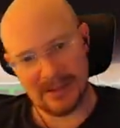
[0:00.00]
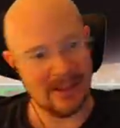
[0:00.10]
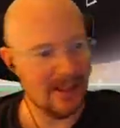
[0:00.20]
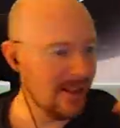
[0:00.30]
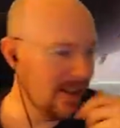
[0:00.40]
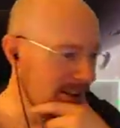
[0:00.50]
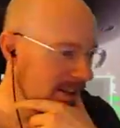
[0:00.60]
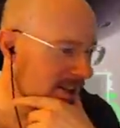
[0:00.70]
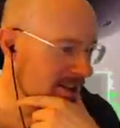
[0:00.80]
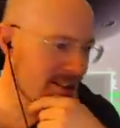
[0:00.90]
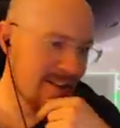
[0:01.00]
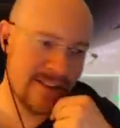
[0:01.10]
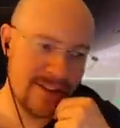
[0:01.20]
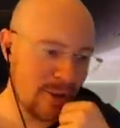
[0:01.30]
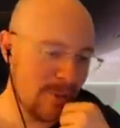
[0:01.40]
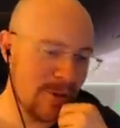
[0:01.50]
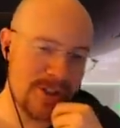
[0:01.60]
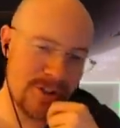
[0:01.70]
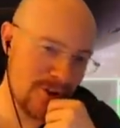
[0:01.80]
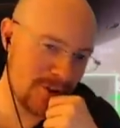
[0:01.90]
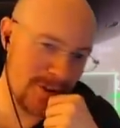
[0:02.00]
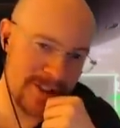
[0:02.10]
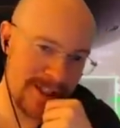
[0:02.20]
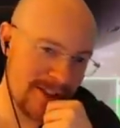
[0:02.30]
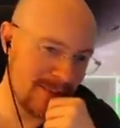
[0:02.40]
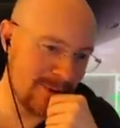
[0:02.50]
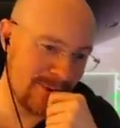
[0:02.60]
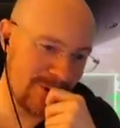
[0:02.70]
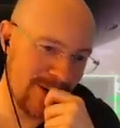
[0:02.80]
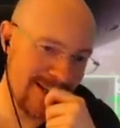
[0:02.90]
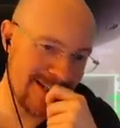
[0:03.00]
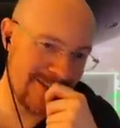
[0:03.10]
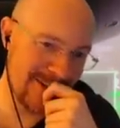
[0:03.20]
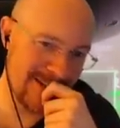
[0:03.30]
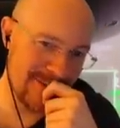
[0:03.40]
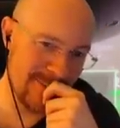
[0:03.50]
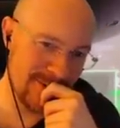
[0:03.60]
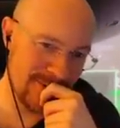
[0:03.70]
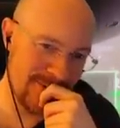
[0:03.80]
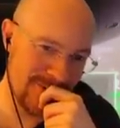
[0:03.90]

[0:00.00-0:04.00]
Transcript: Uh, it's RPG Nerd always has some crazy, crazy builds.